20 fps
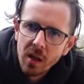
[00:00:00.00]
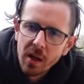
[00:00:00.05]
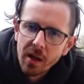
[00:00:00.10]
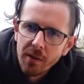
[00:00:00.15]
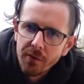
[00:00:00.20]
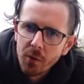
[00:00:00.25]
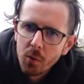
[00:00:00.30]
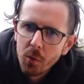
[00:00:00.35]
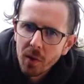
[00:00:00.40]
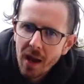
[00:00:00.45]

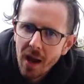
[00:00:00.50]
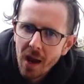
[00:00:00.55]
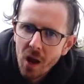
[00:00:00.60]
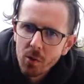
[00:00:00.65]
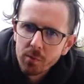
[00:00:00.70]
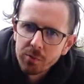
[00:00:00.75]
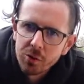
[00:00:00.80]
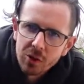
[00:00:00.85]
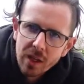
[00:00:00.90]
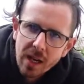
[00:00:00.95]
If you want to
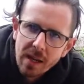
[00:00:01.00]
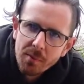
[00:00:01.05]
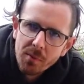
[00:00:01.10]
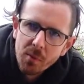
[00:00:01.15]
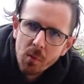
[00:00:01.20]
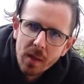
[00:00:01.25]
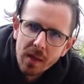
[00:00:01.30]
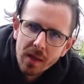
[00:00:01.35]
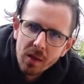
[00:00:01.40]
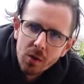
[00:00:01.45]
help shape
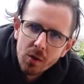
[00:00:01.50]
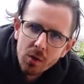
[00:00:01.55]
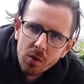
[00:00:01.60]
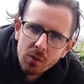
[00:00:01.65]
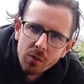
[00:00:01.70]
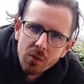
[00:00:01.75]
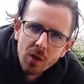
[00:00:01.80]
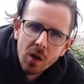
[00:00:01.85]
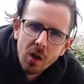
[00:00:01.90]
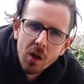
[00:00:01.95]
the
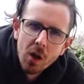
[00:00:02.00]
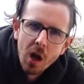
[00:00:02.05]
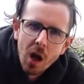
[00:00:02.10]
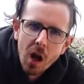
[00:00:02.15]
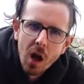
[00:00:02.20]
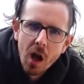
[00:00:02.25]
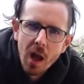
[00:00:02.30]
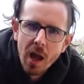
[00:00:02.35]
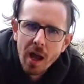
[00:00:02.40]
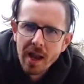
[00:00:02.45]
Windgoos
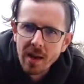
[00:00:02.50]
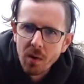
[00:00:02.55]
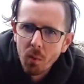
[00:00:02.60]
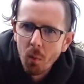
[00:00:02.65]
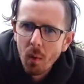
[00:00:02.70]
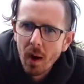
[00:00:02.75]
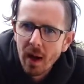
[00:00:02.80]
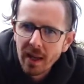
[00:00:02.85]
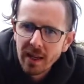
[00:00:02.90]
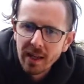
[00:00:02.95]
in a
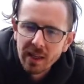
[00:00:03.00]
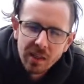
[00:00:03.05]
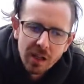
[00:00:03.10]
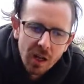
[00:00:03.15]
way,